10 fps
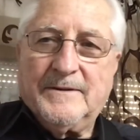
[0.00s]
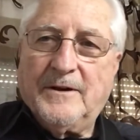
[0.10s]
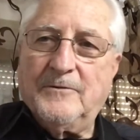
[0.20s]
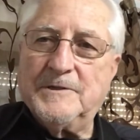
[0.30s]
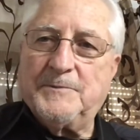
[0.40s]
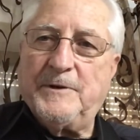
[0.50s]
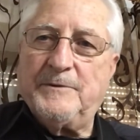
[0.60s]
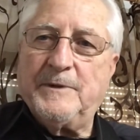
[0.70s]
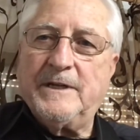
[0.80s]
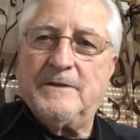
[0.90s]
Holy
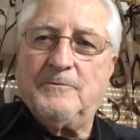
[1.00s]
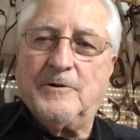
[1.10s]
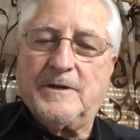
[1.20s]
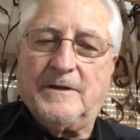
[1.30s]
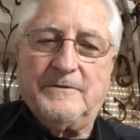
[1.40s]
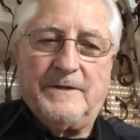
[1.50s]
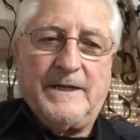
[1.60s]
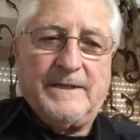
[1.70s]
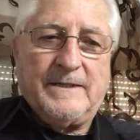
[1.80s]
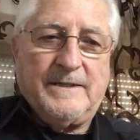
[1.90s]
Spirit began to work on
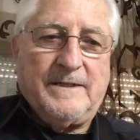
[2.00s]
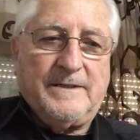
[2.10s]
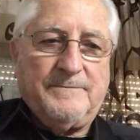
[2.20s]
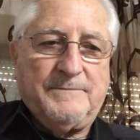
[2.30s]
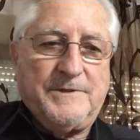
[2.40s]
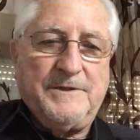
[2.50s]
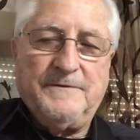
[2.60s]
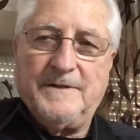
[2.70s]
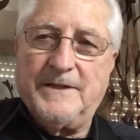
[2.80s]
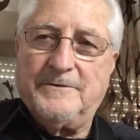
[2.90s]
that
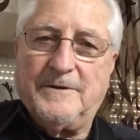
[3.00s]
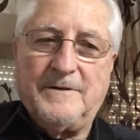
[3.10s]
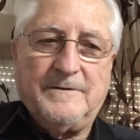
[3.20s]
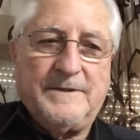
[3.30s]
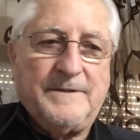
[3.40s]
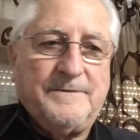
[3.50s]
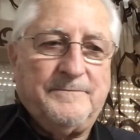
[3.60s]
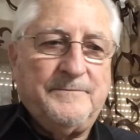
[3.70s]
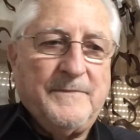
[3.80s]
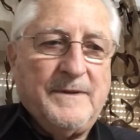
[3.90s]
chief later on,
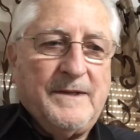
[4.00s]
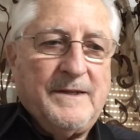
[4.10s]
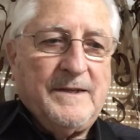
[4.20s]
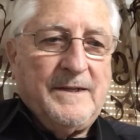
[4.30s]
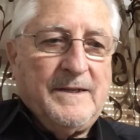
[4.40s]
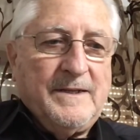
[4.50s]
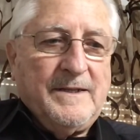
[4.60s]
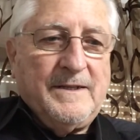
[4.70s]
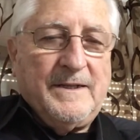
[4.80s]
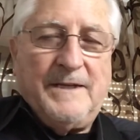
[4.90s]

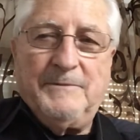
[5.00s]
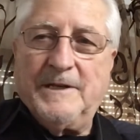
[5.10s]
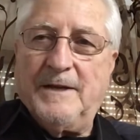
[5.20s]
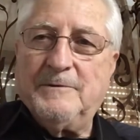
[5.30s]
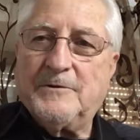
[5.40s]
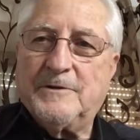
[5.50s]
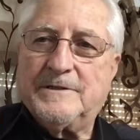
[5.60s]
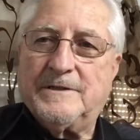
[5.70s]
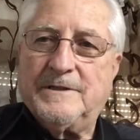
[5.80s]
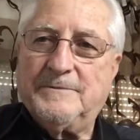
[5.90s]
and he became a
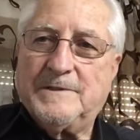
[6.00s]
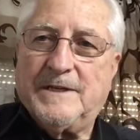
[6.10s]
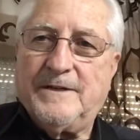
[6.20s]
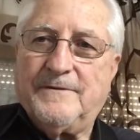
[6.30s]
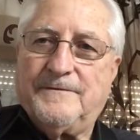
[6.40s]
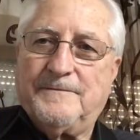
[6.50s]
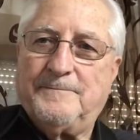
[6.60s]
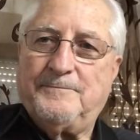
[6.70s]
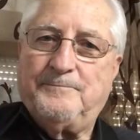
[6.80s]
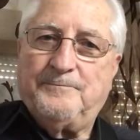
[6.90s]
Christian himself.
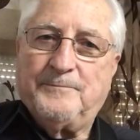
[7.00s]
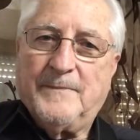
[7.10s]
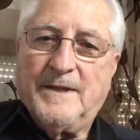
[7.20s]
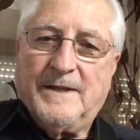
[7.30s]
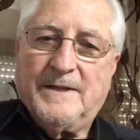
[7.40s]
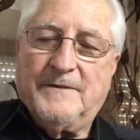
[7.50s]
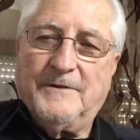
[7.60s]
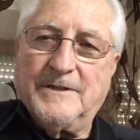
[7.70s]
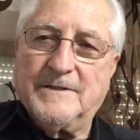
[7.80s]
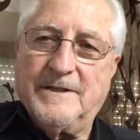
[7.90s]

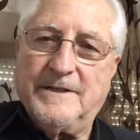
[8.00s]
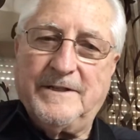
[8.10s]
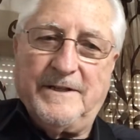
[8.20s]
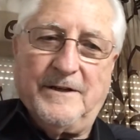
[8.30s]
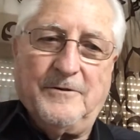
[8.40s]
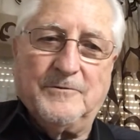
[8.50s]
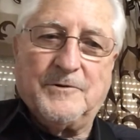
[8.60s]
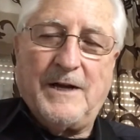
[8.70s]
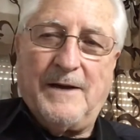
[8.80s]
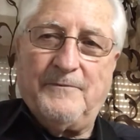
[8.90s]
Eventually, the whole
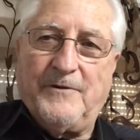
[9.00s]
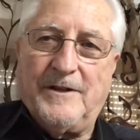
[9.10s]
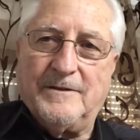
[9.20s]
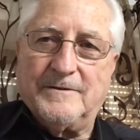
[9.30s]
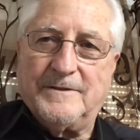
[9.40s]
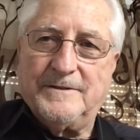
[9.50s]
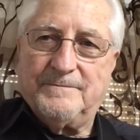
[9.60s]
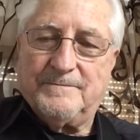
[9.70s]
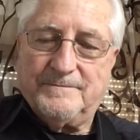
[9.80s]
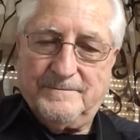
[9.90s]
tribe followed
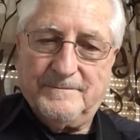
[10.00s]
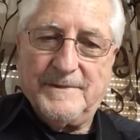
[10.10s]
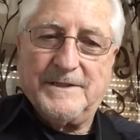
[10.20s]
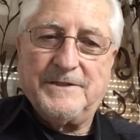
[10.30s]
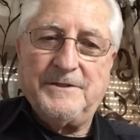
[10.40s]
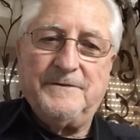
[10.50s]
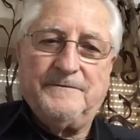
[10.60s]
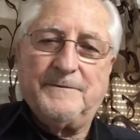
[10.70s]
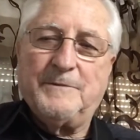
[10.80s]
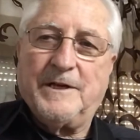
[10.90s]
the chief
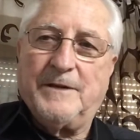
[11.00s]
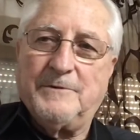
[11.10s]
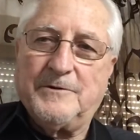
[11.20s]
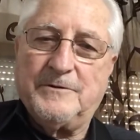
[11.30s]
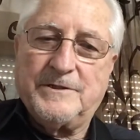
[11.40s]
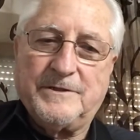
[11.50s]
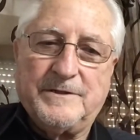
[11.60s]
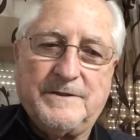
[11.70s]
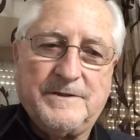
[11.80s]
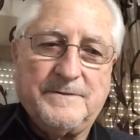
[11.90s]
and became a
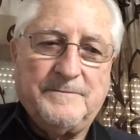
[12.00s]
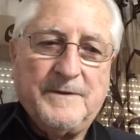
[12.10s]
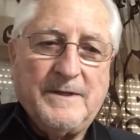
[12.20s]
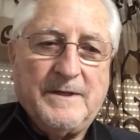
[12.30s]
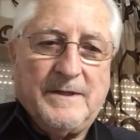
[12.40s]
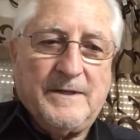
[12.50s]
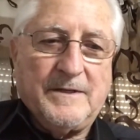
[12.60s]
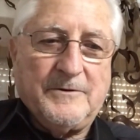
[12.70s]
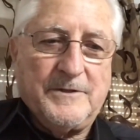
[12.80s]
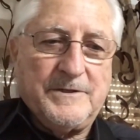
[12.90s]

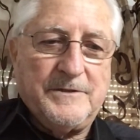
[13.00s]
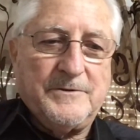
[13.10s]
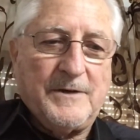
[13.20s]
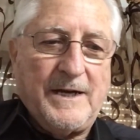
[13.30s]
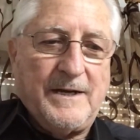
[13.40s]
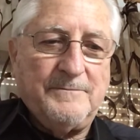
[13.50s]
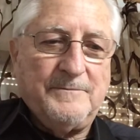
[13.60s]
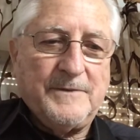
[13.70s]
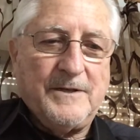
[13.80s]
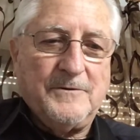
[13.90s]
Christian tribe,
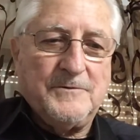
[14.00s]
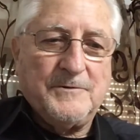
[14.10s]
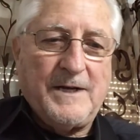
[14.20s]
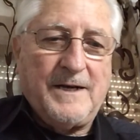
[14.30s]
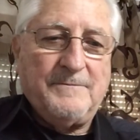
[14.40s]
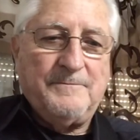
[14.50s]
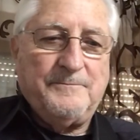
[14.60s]
the whole tribe.